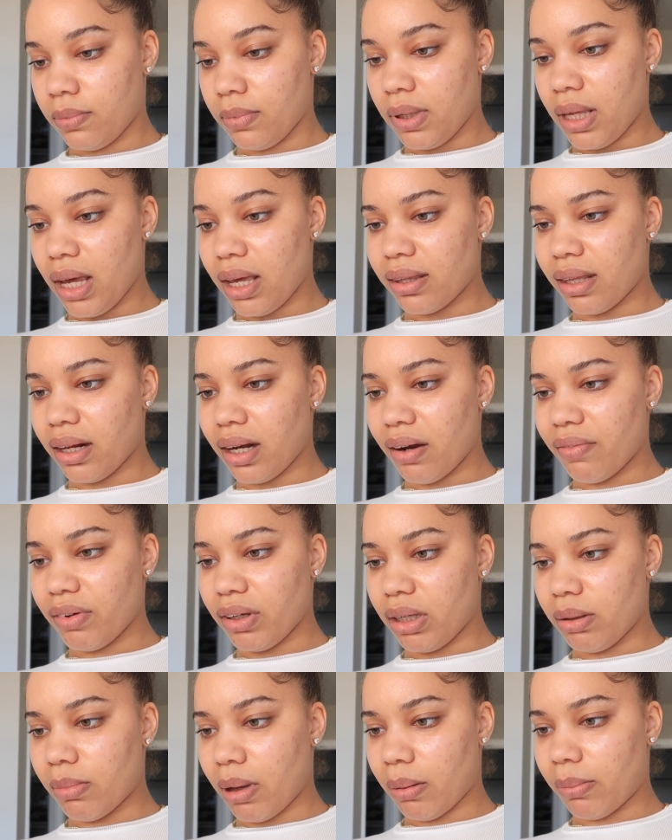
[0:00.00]
yeah they never
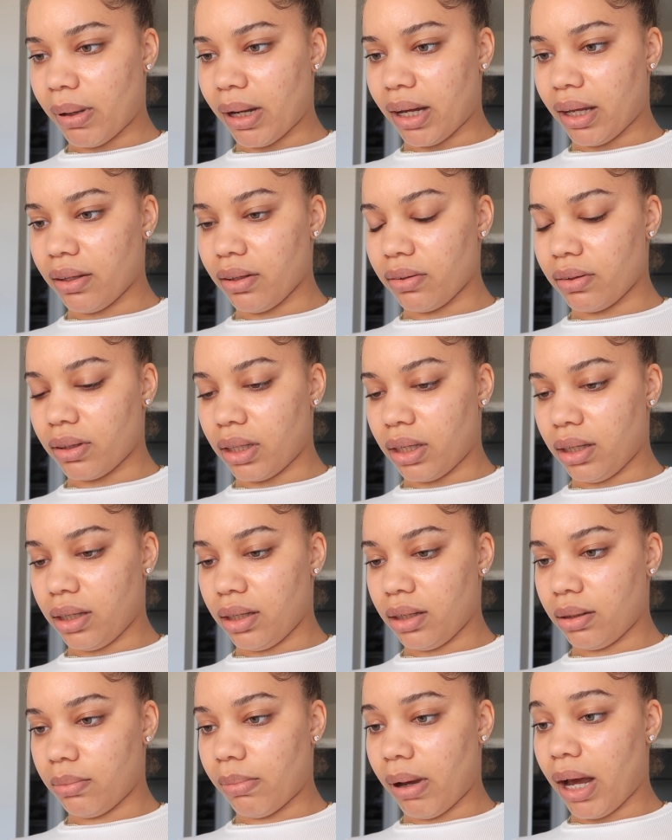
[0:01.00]
emailed my other
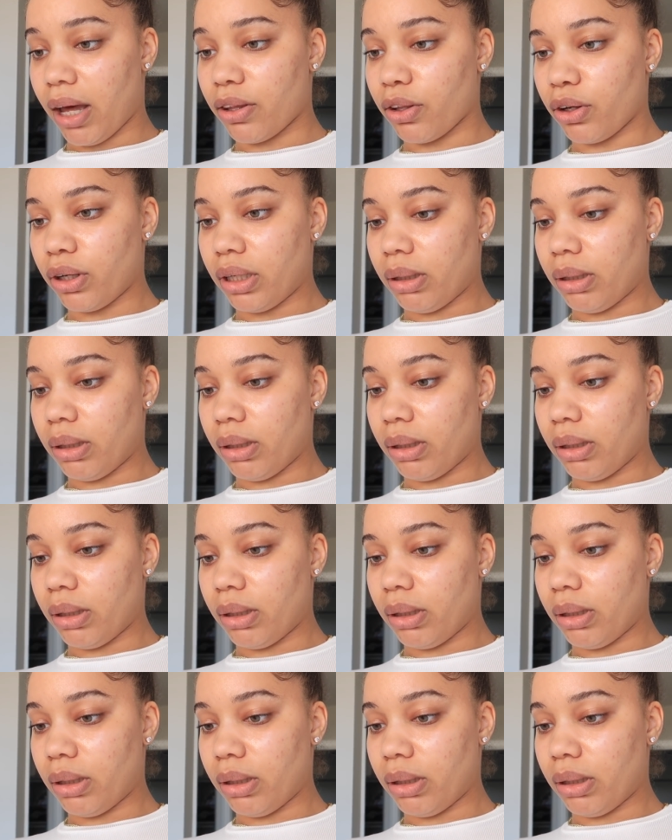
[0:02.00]
thing my other